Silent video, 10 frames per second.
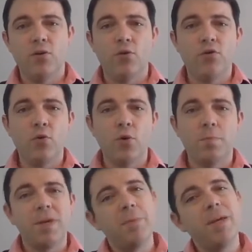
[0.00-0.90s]

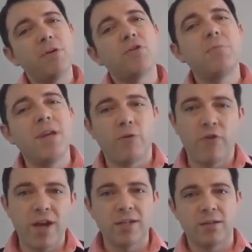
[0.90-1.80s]
for PBL to be
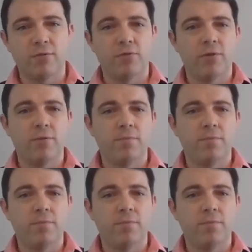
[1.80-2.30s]
effective.